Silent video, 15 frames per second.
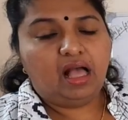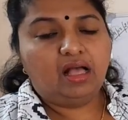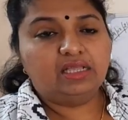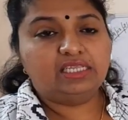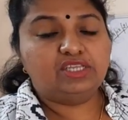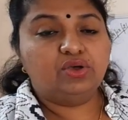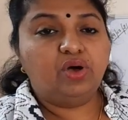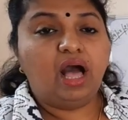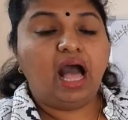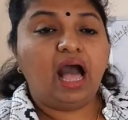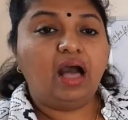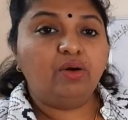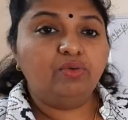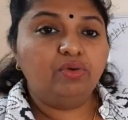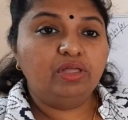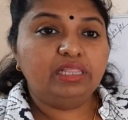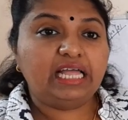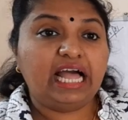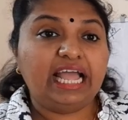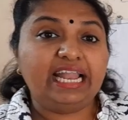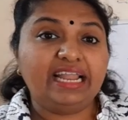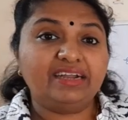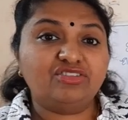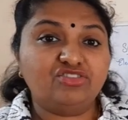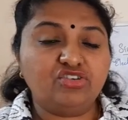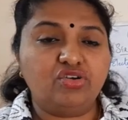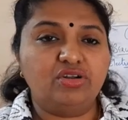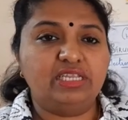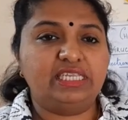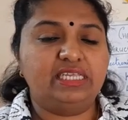So, how the
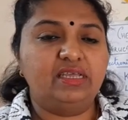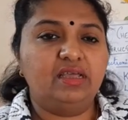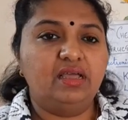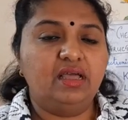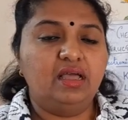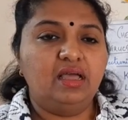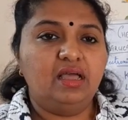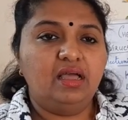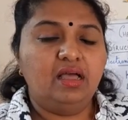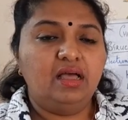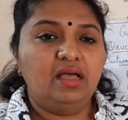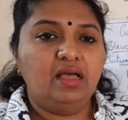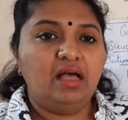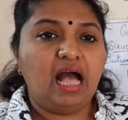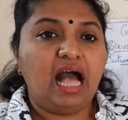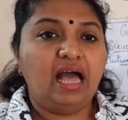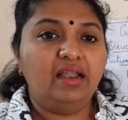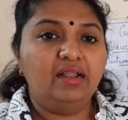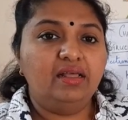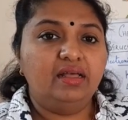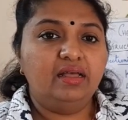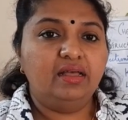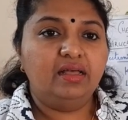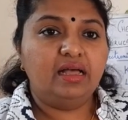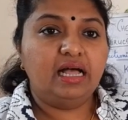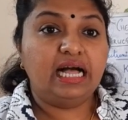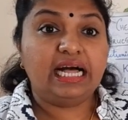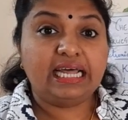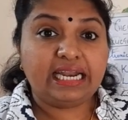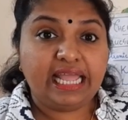electrons are
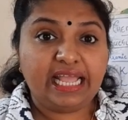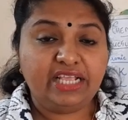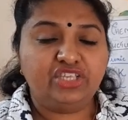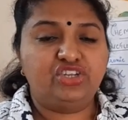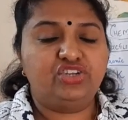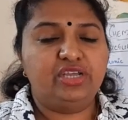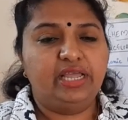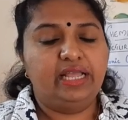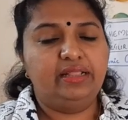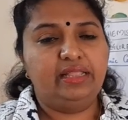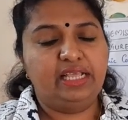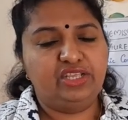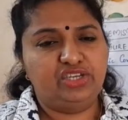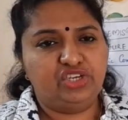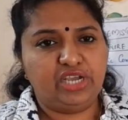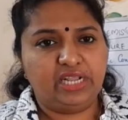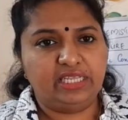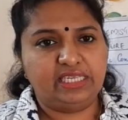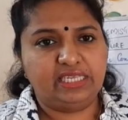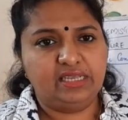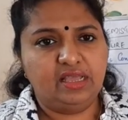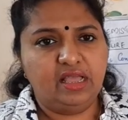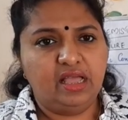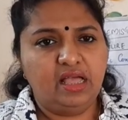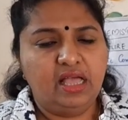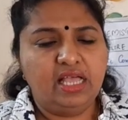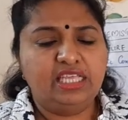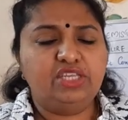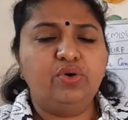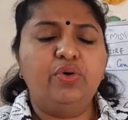arranged in these shells.
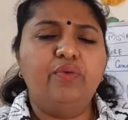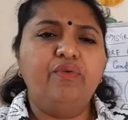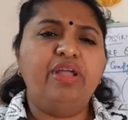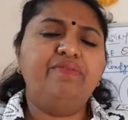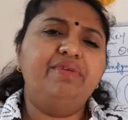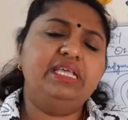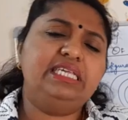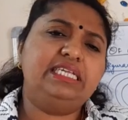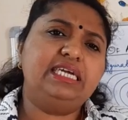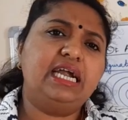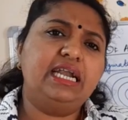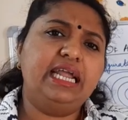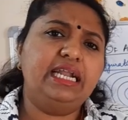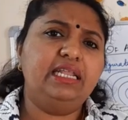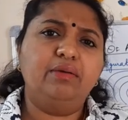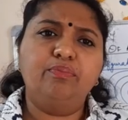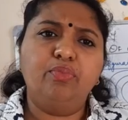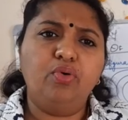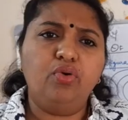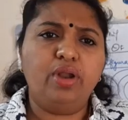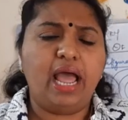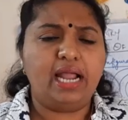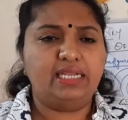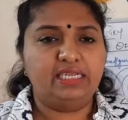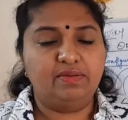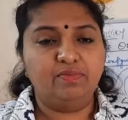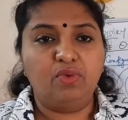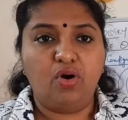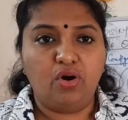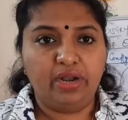So, when we studied the Bohr
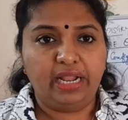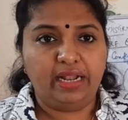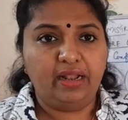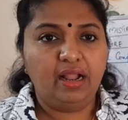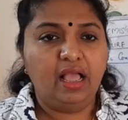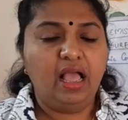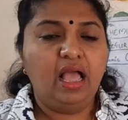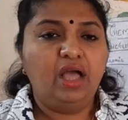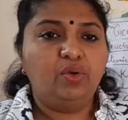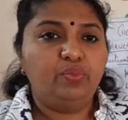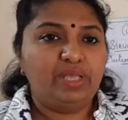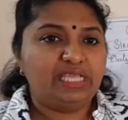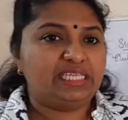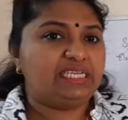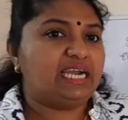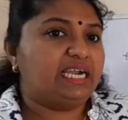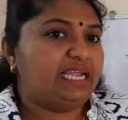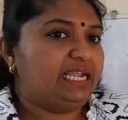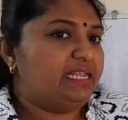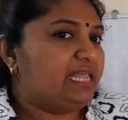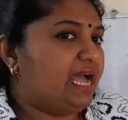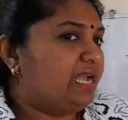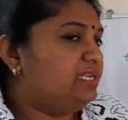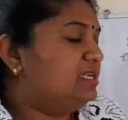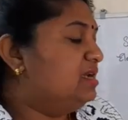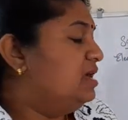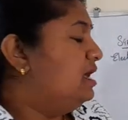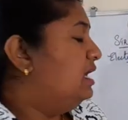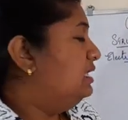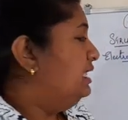atom model, we studied that
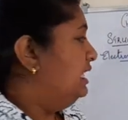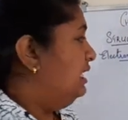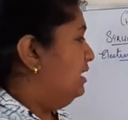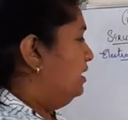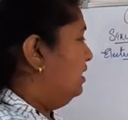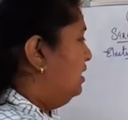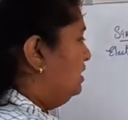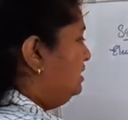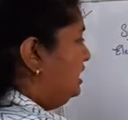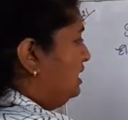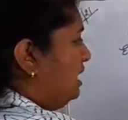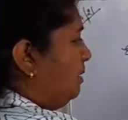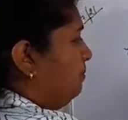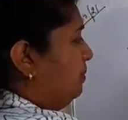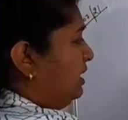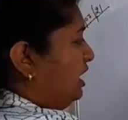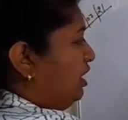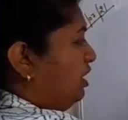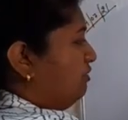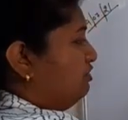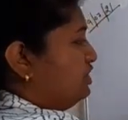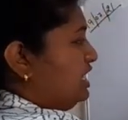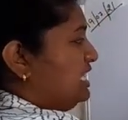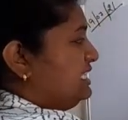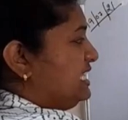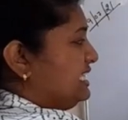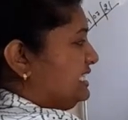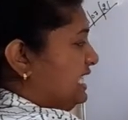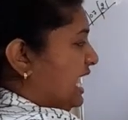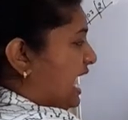the numbering of shells
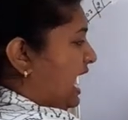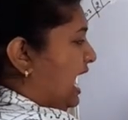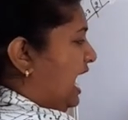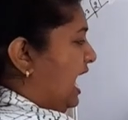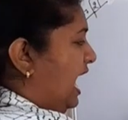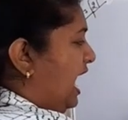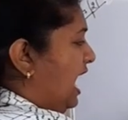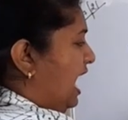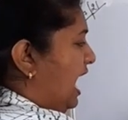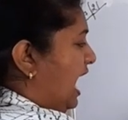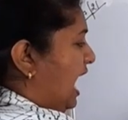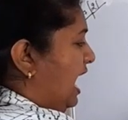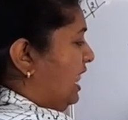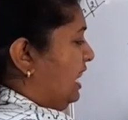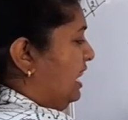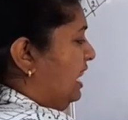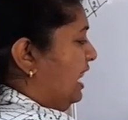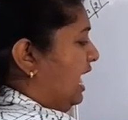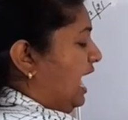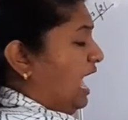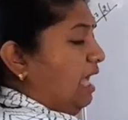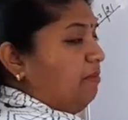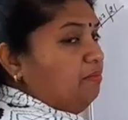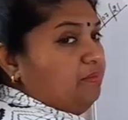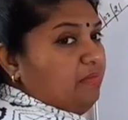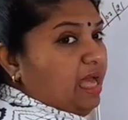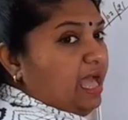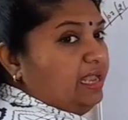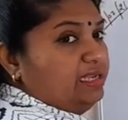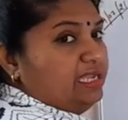as K, L, M
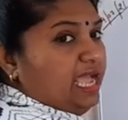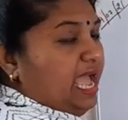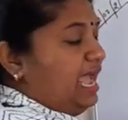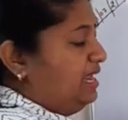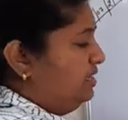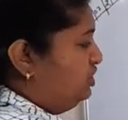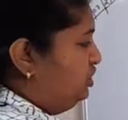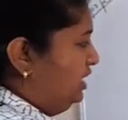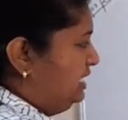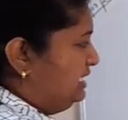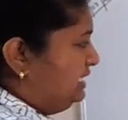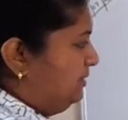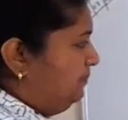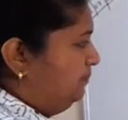and N shells.